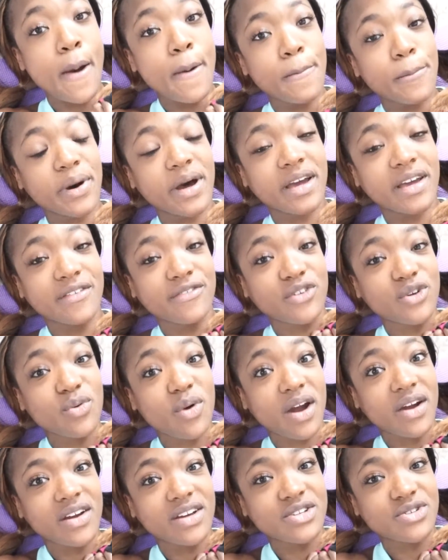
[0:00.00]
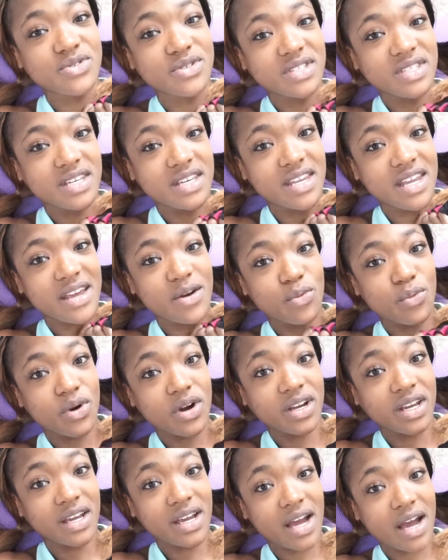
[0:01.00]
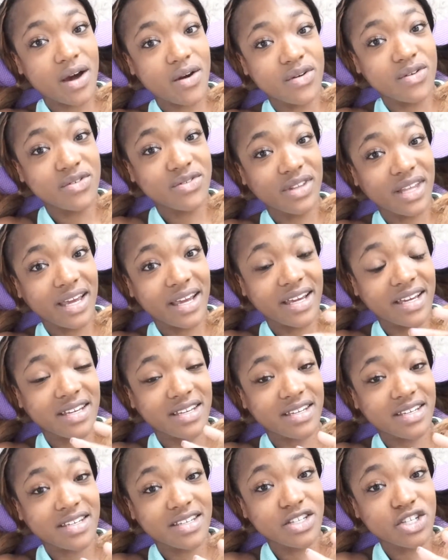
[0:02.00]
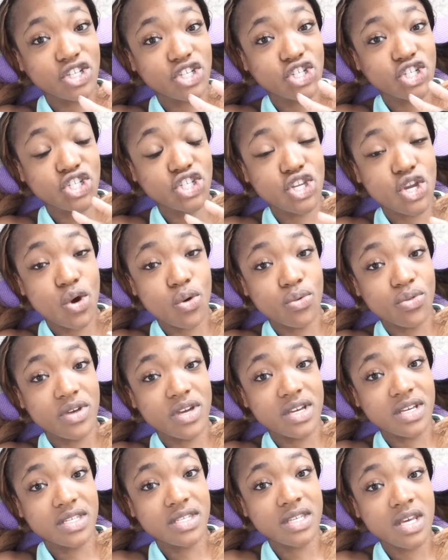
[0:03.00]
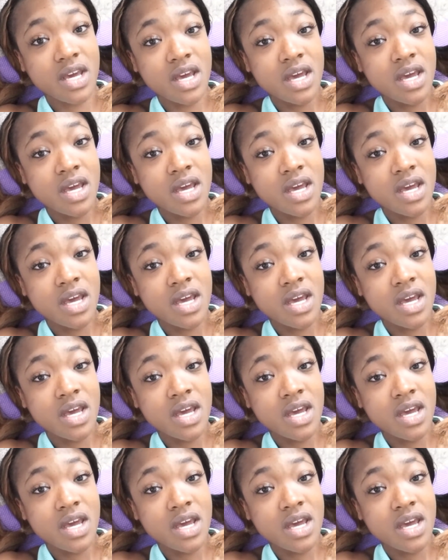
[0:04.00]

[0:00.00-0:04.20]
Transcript: But if you are interested in working out, like, just know this.